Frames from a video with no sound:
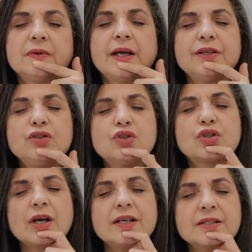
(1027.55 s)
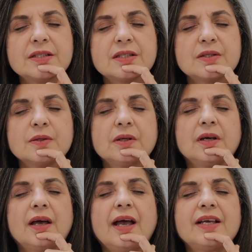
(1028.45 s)
and just
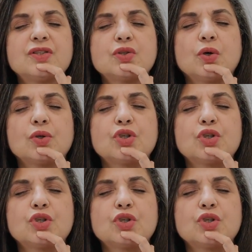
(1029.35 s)
as your